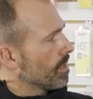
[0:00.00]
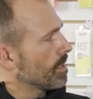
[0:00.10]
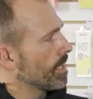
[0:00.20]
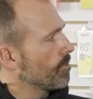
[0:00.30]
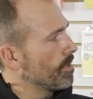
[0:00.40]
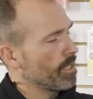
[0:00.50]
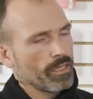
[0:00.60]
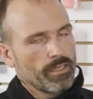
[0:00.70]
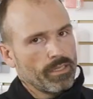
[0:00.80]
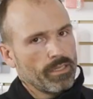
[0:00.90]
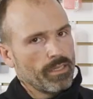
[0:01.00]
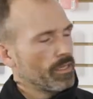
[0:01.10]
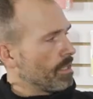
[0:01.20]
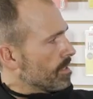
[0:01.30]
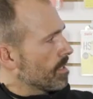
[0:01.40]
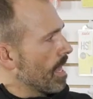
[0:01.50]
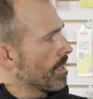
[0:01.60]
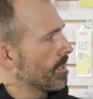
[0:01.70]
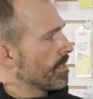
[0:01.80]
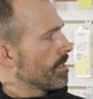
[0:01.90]
liquid, the
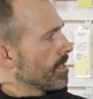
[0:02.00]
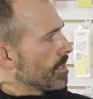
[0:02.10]
solid,